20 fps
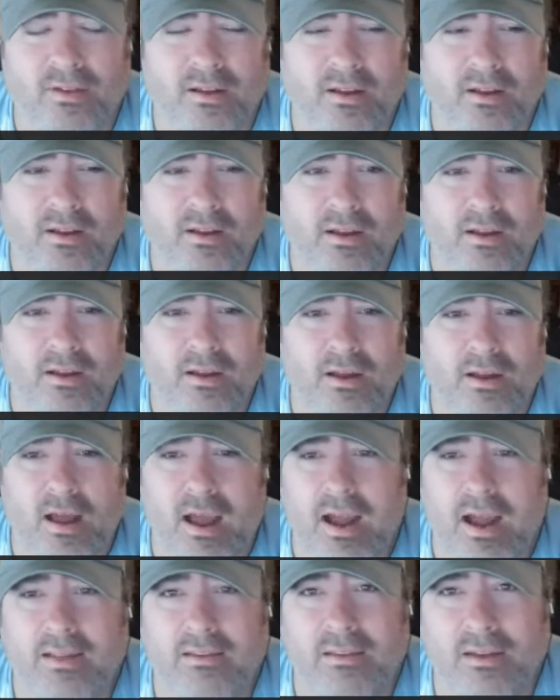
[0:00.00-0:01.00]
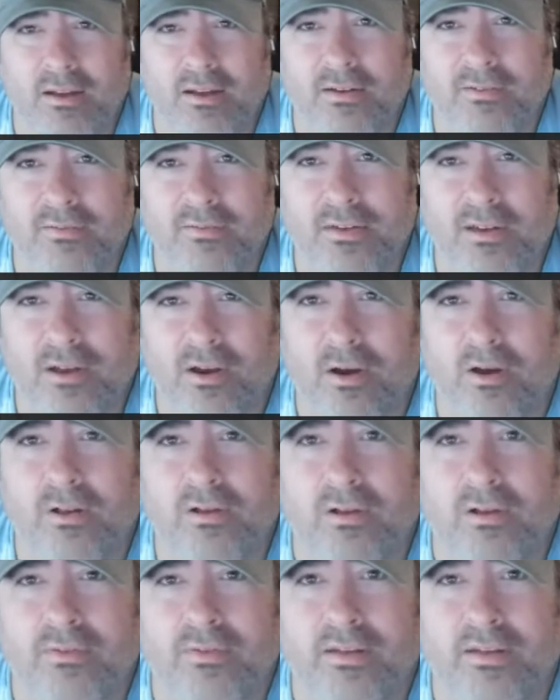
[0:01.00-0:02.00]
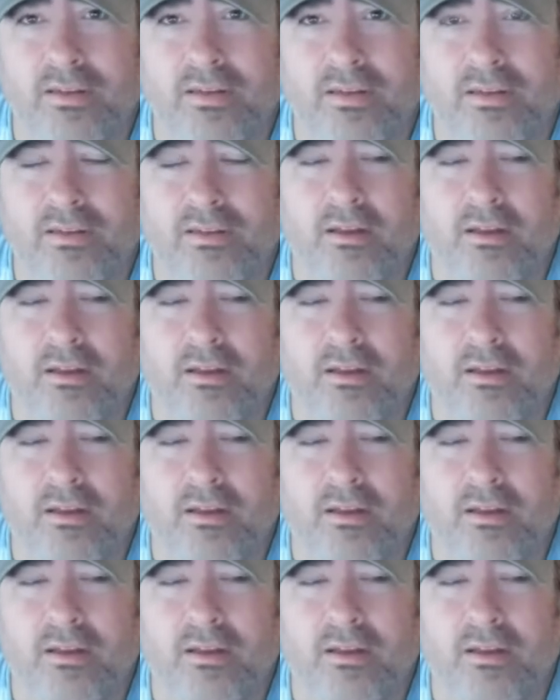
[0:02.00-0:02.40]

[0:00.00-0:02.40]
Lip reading: I loved all of it.